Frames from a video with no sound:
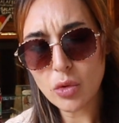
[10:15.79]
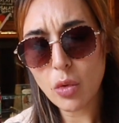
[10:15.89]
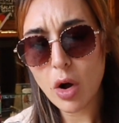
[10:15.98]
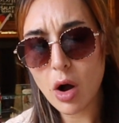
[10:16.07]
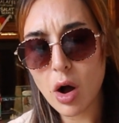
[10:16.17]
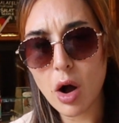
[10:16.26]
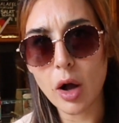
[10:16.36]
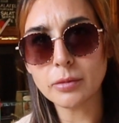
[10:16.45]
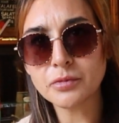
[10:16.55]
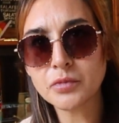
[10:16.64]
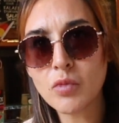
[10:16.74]
Wow,
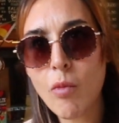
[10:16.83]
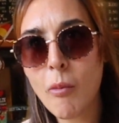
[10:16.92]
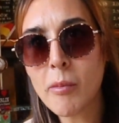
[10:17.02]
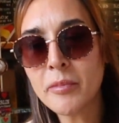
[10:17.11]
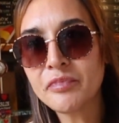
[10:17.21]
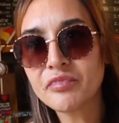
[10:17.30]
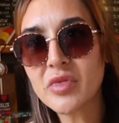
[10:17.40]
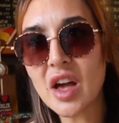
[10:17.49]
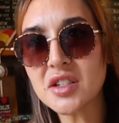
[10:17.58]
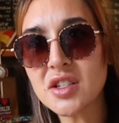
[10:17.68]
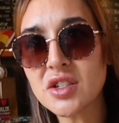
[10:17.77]

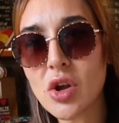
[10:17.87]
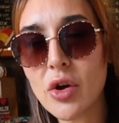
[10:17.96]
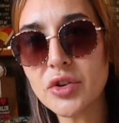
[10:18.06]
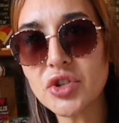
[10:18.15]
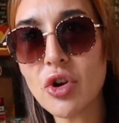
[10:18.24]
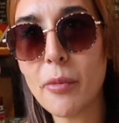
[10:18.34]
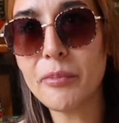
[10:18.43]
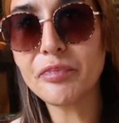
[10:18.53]
that's so strong.